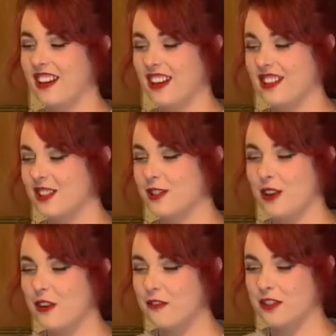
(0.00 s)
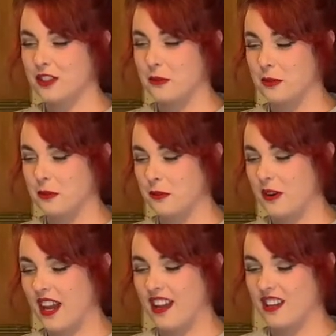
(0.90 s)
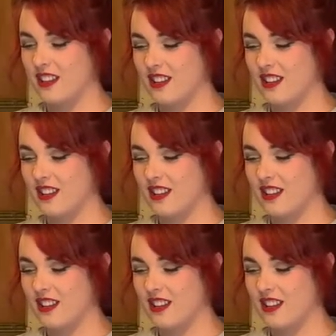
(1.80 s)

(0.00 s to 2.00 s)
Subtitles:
it's so visible and